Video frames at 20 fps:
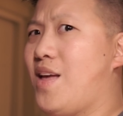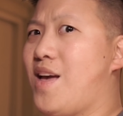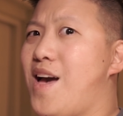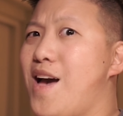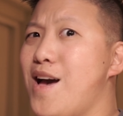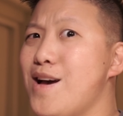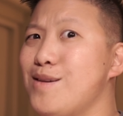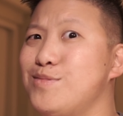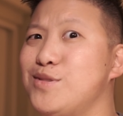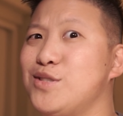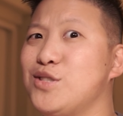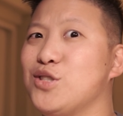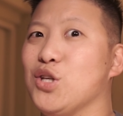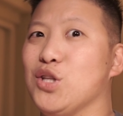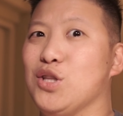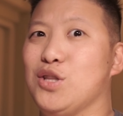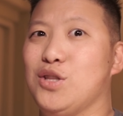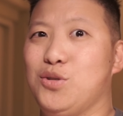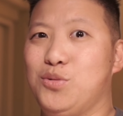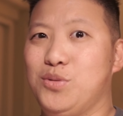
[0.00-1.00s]

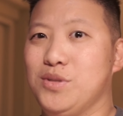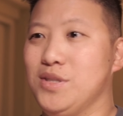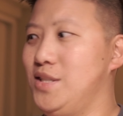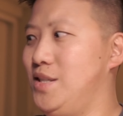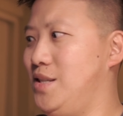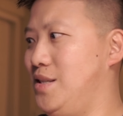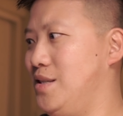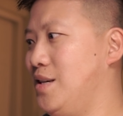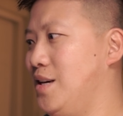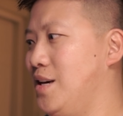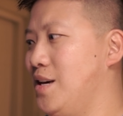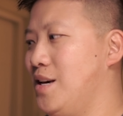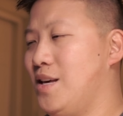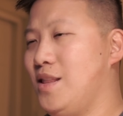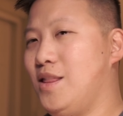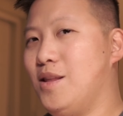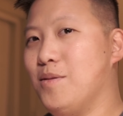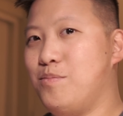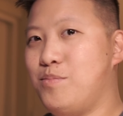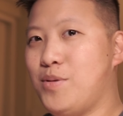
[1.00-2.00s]
Absolutely.
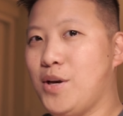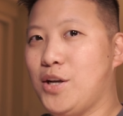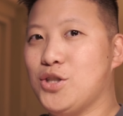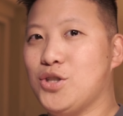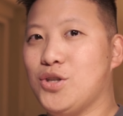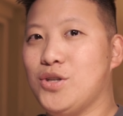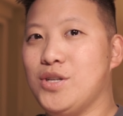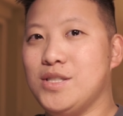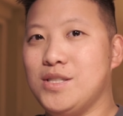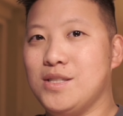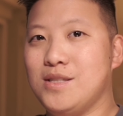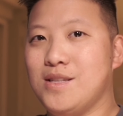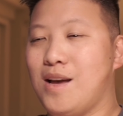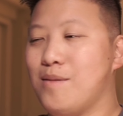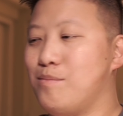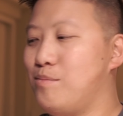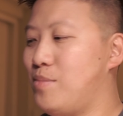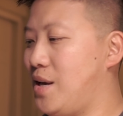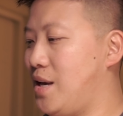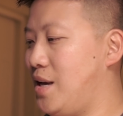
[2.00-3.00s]
The picture isn't
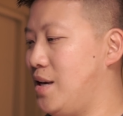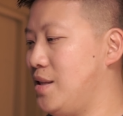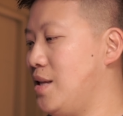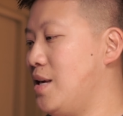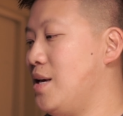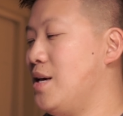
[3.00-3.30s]
that bad.